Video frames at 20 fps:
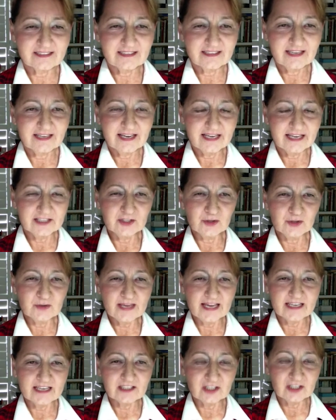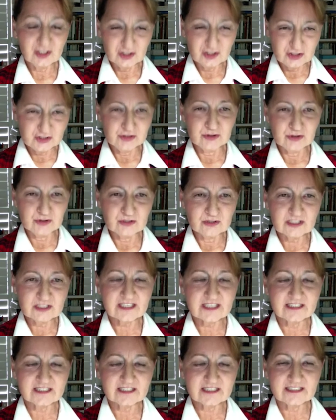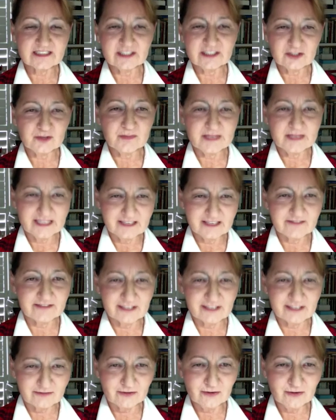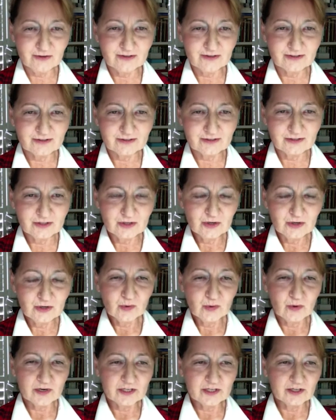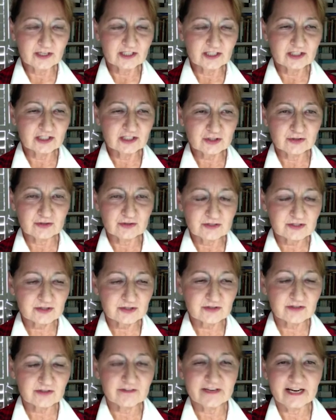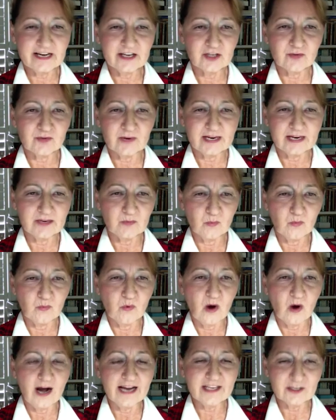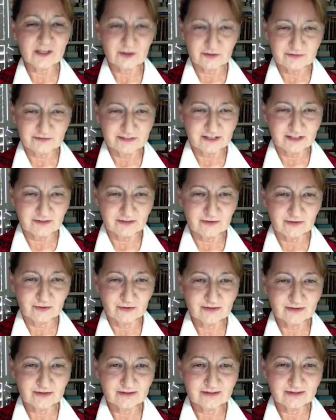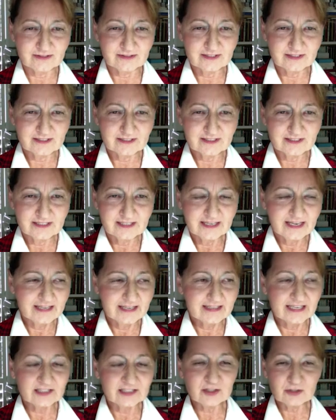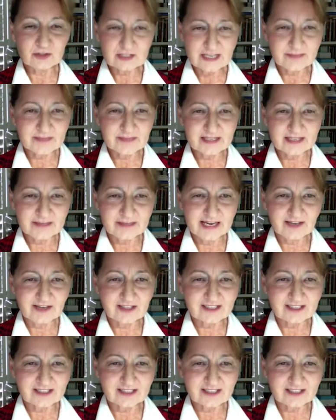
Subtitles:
And you can choose to continue being fearful, or you can choose to evaluate why you're fearful and then do something about it.